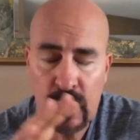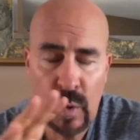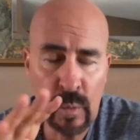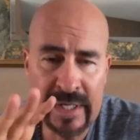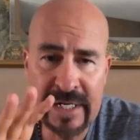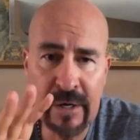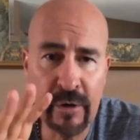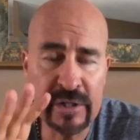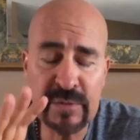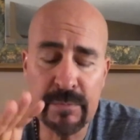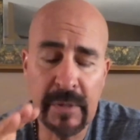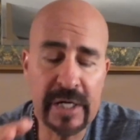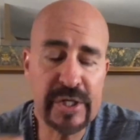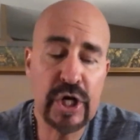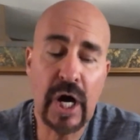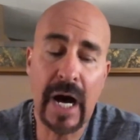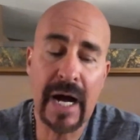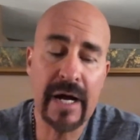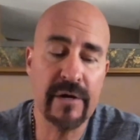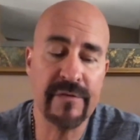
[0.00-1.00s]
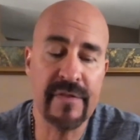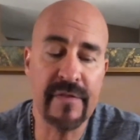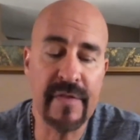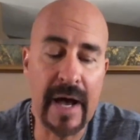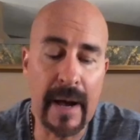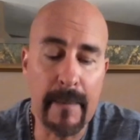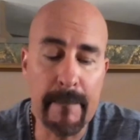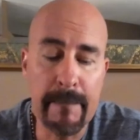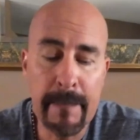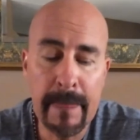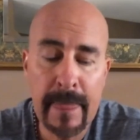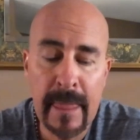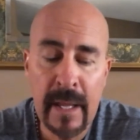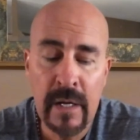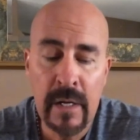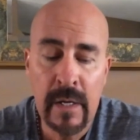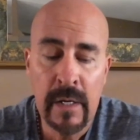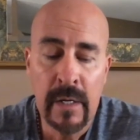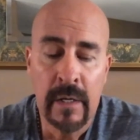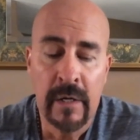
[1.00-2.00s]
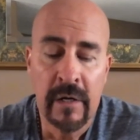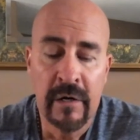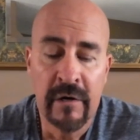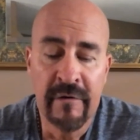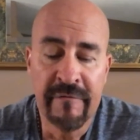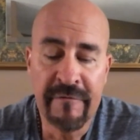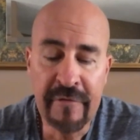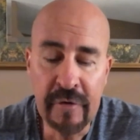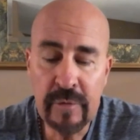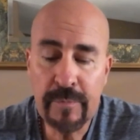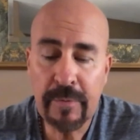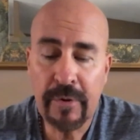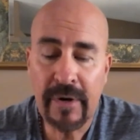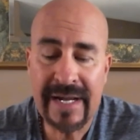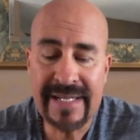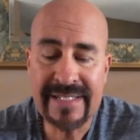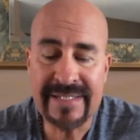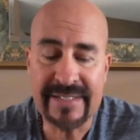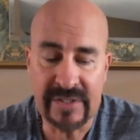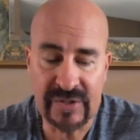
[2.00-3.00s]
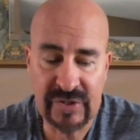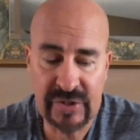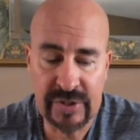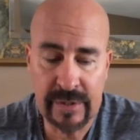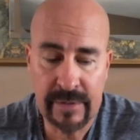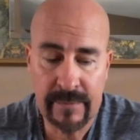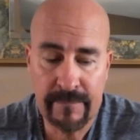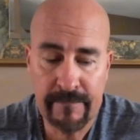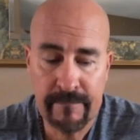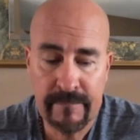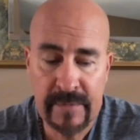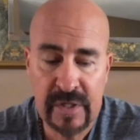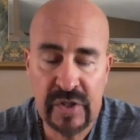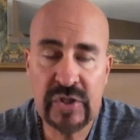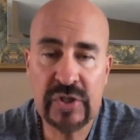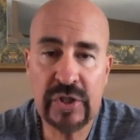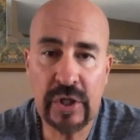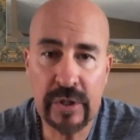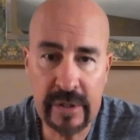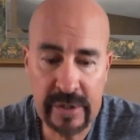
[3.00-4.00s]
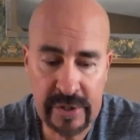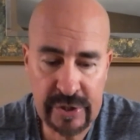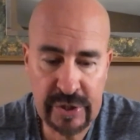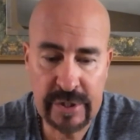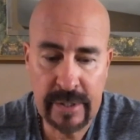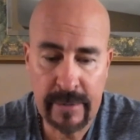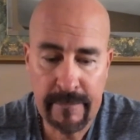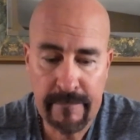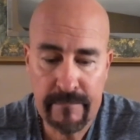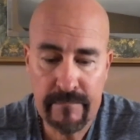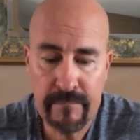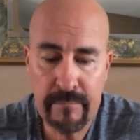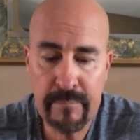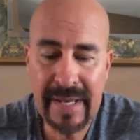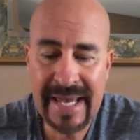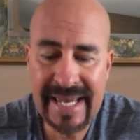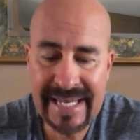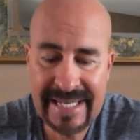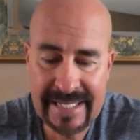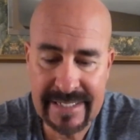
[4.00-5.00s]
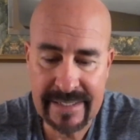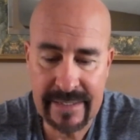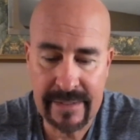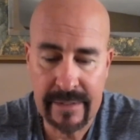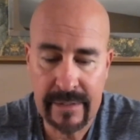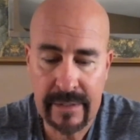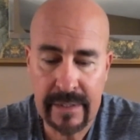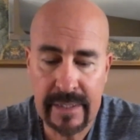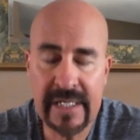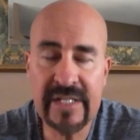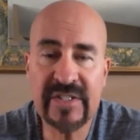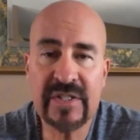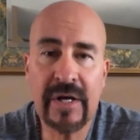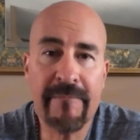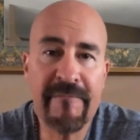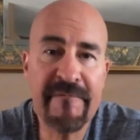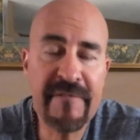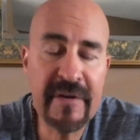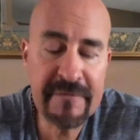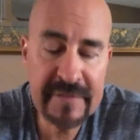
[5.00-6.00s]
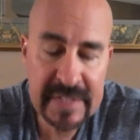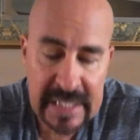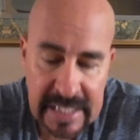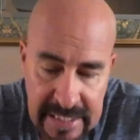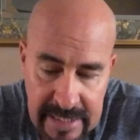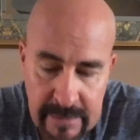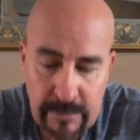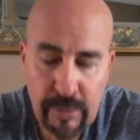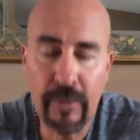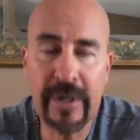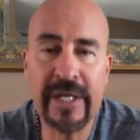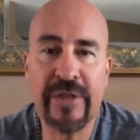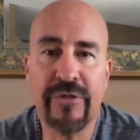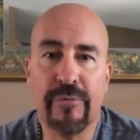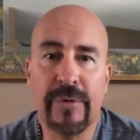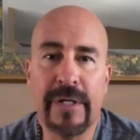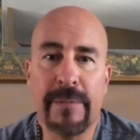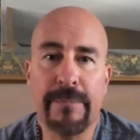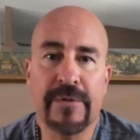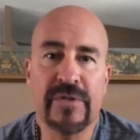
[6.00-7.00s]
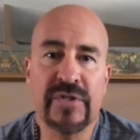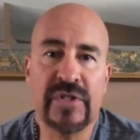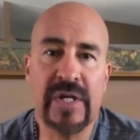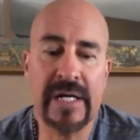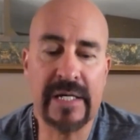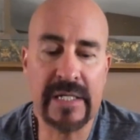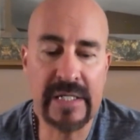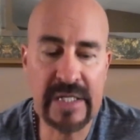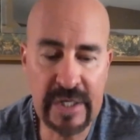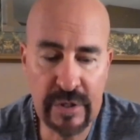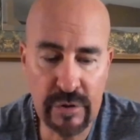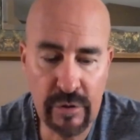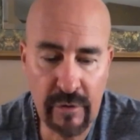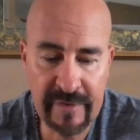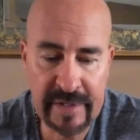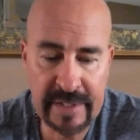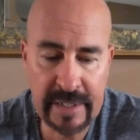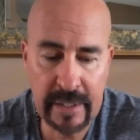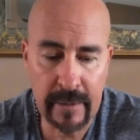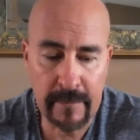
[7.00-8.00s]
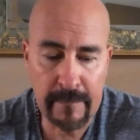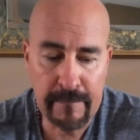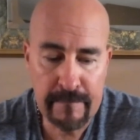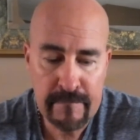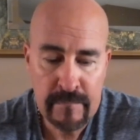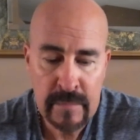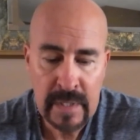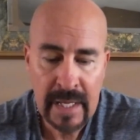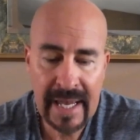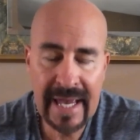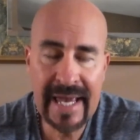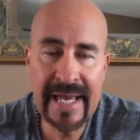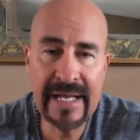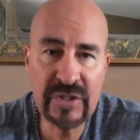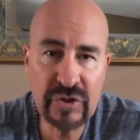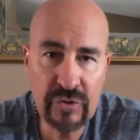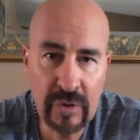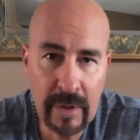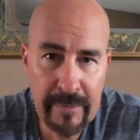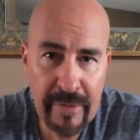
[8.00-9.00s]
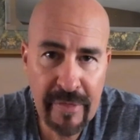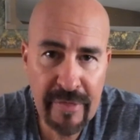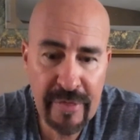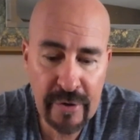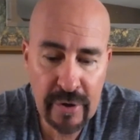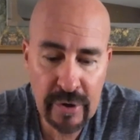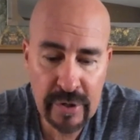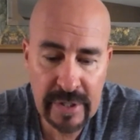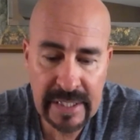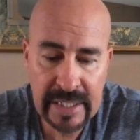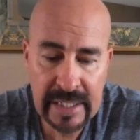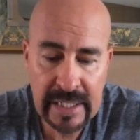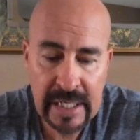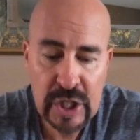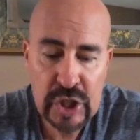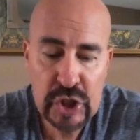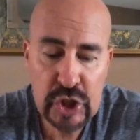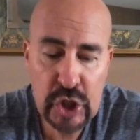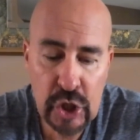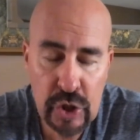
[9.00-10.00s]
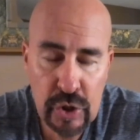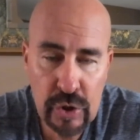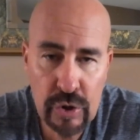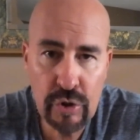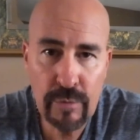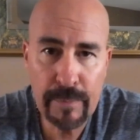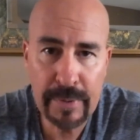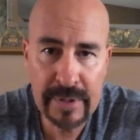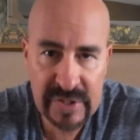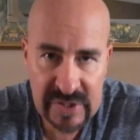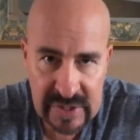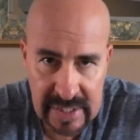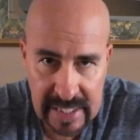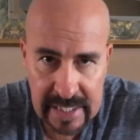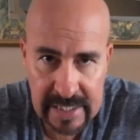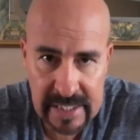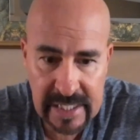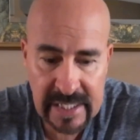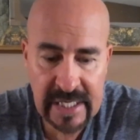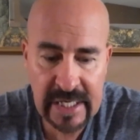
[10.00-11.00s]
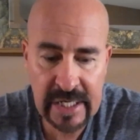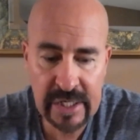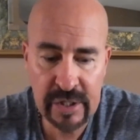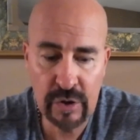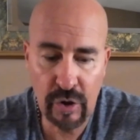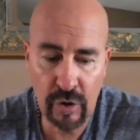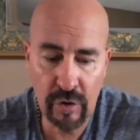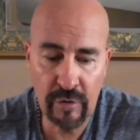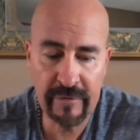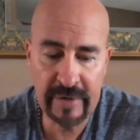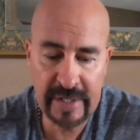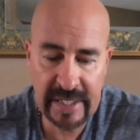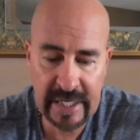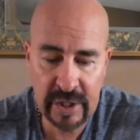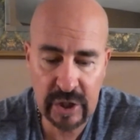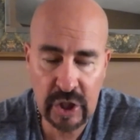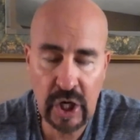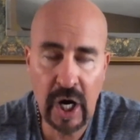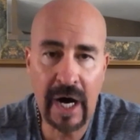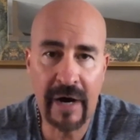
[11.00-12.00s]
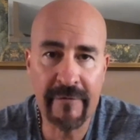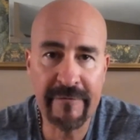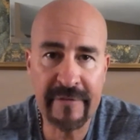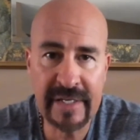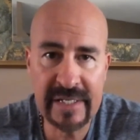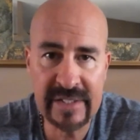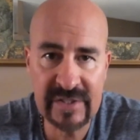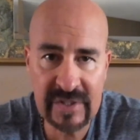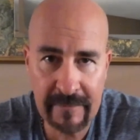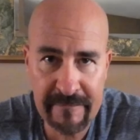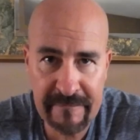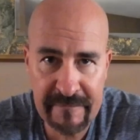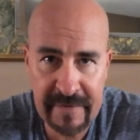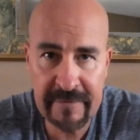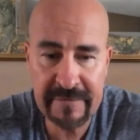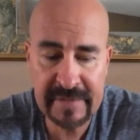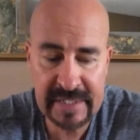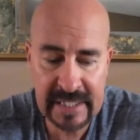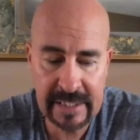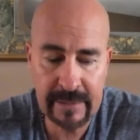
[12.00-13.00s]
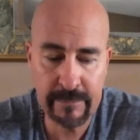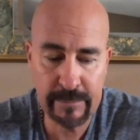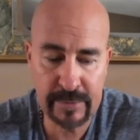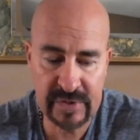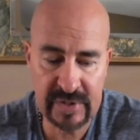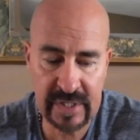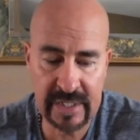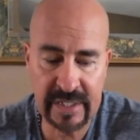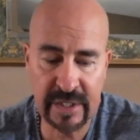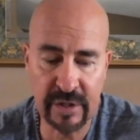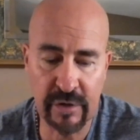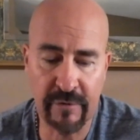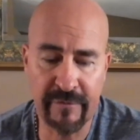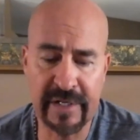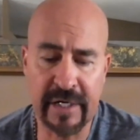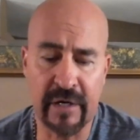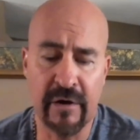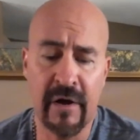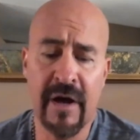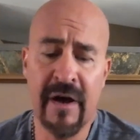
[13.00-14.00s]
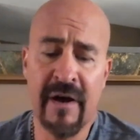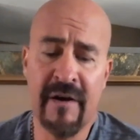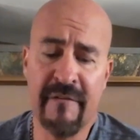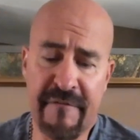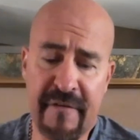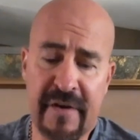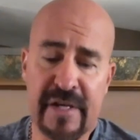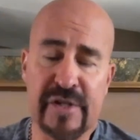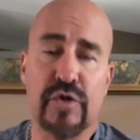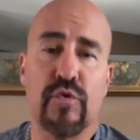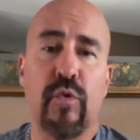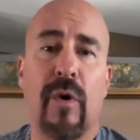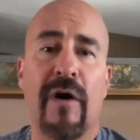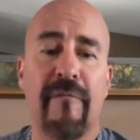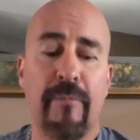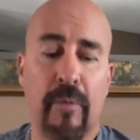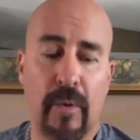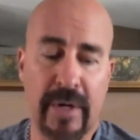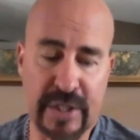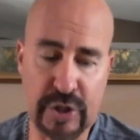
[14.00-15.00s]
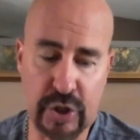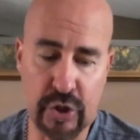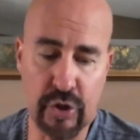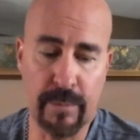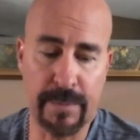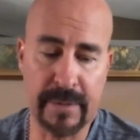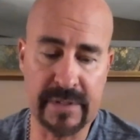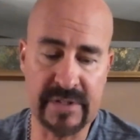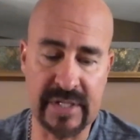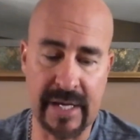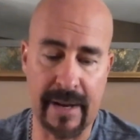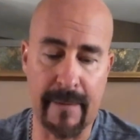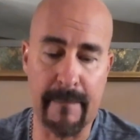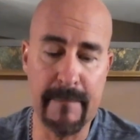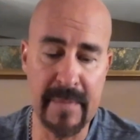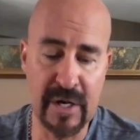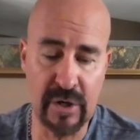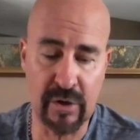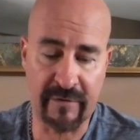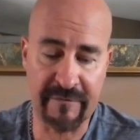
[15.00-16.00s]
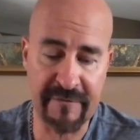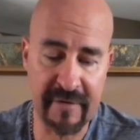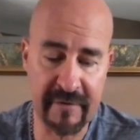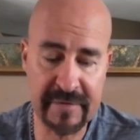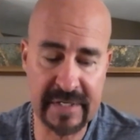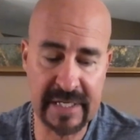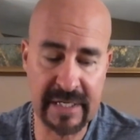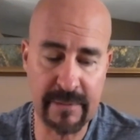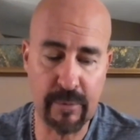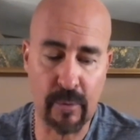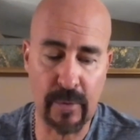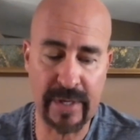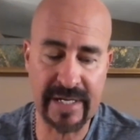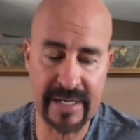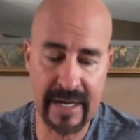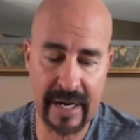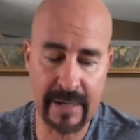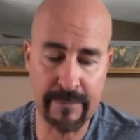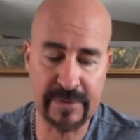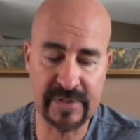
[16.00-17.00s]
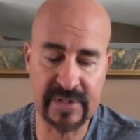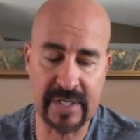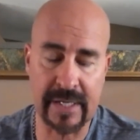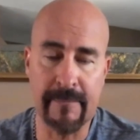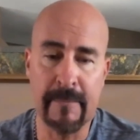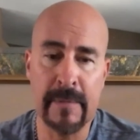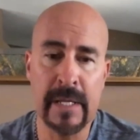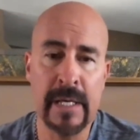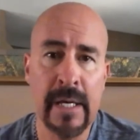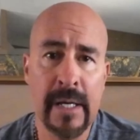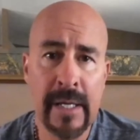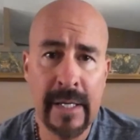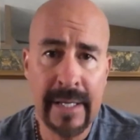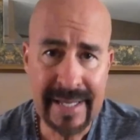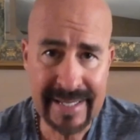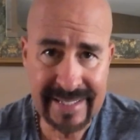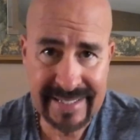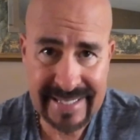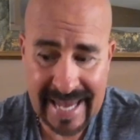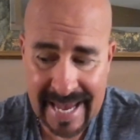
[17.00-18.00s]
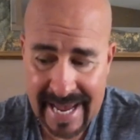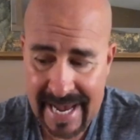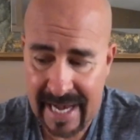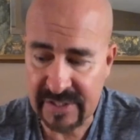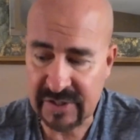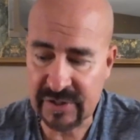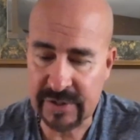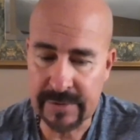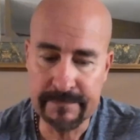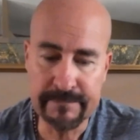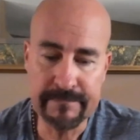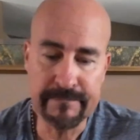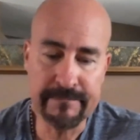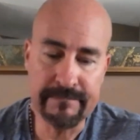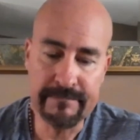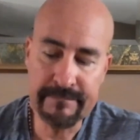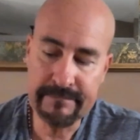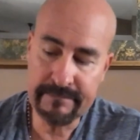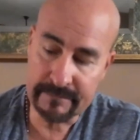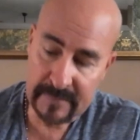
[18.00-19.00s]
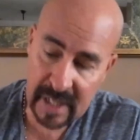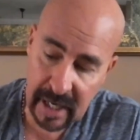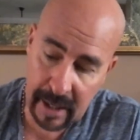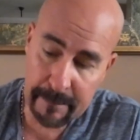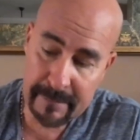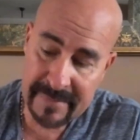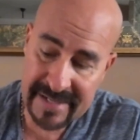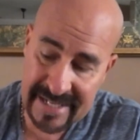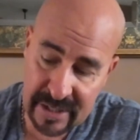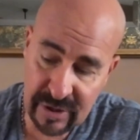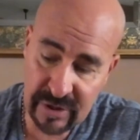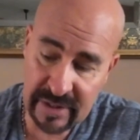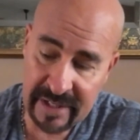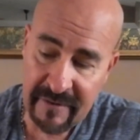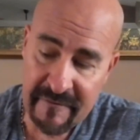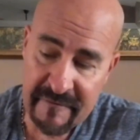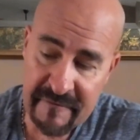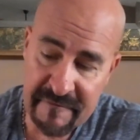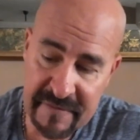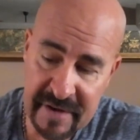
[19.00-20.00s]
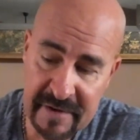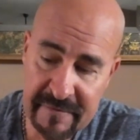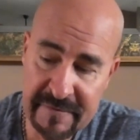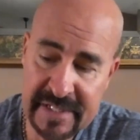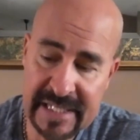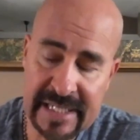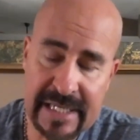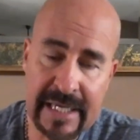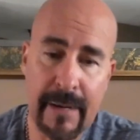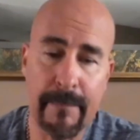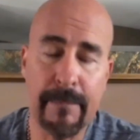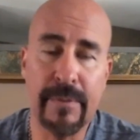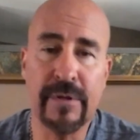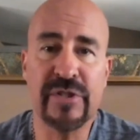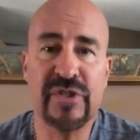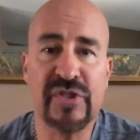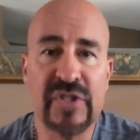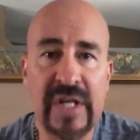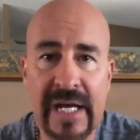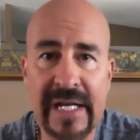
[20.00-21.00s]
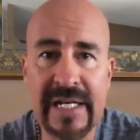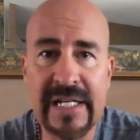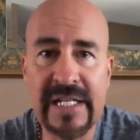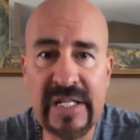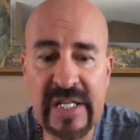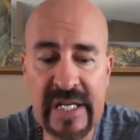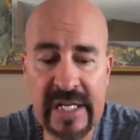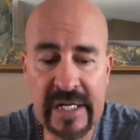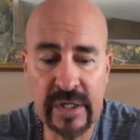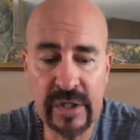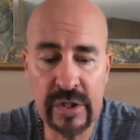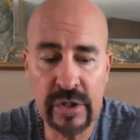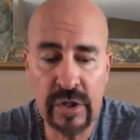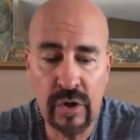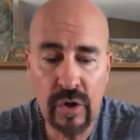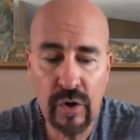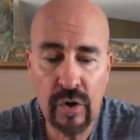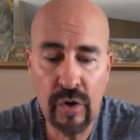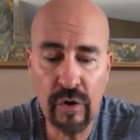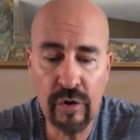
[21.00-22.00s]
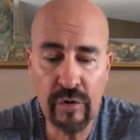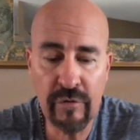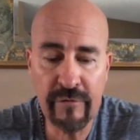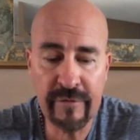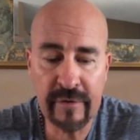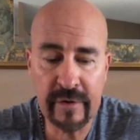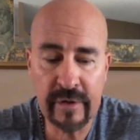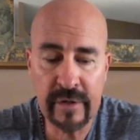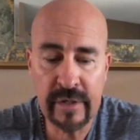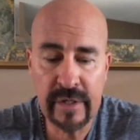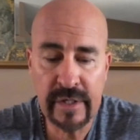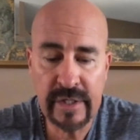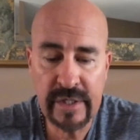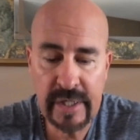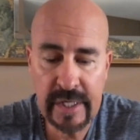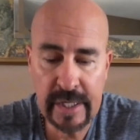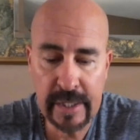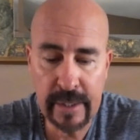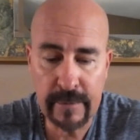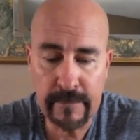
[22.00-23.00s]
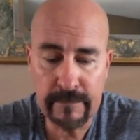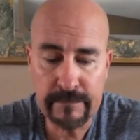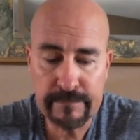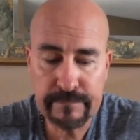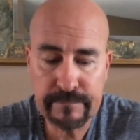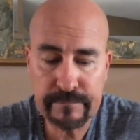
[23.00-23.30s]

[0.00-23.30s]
We know it's much higher than that. Food prices surged. Bacon is up 15.3% year over year. Eggs are up 32% year over year. Coffee is up 15% year over year. Fish, 12.2%. Milk, 15.9%. And gas, up nearly 50% year over year.